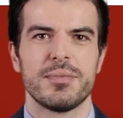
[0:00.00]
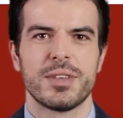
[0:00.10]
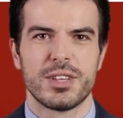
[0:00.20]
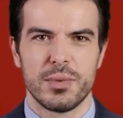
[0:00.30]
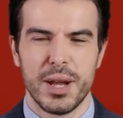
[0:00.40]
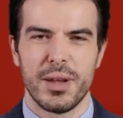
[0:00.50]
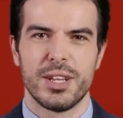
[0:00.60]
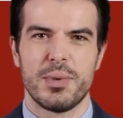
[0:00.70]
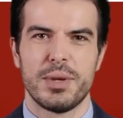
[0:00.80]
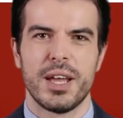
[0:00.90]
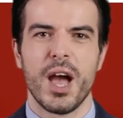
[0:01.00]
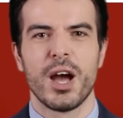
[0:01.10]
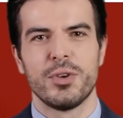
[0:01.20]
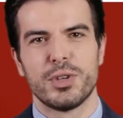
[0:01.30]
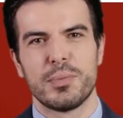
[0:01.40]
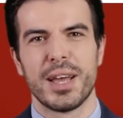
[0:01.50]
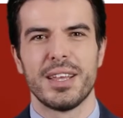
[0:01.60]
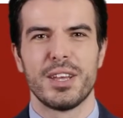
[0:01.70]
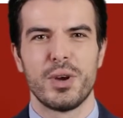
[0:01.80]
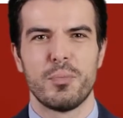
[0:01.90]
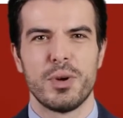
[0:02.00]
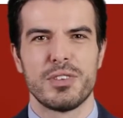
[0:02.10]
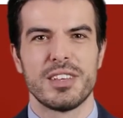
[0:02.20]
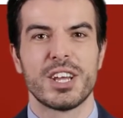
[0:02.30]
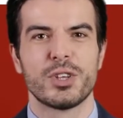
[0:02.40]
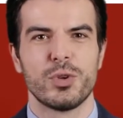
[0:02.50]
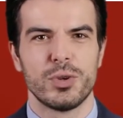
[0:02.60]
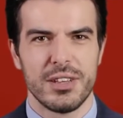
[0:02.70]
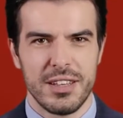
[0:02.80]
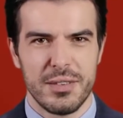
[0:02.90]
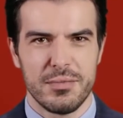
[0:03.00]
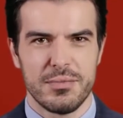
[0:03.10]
This amount can be higher depending on what state you live in.